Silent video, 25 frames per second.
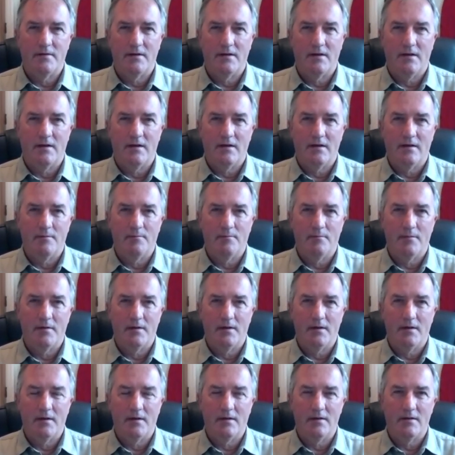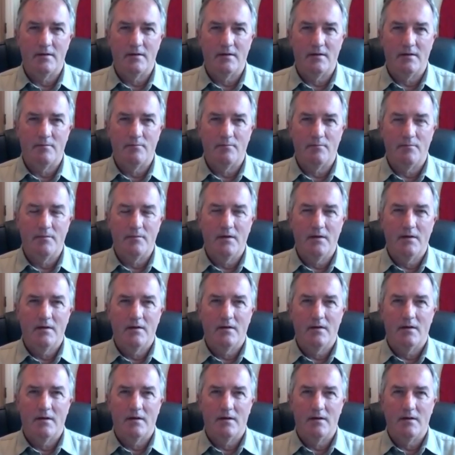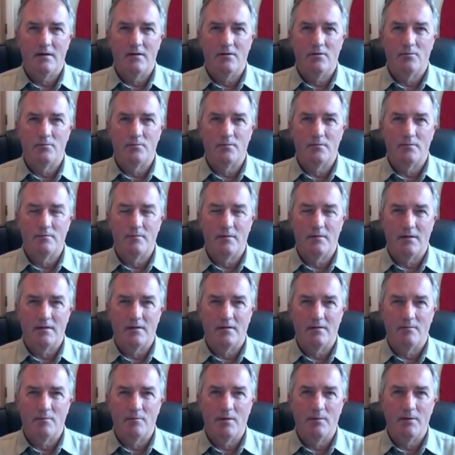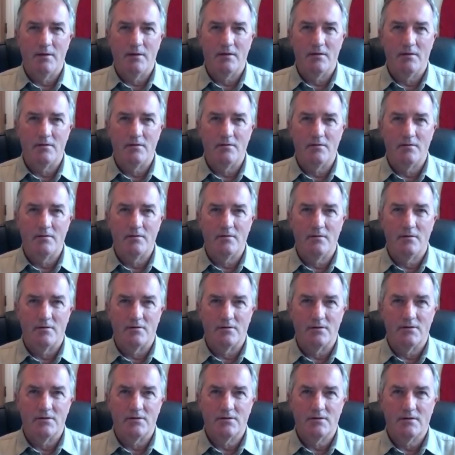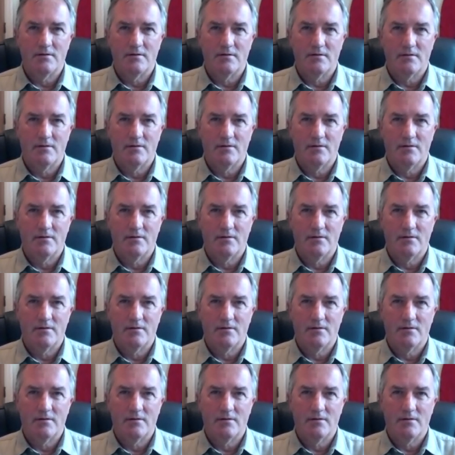and I'd hope that maybe other doctors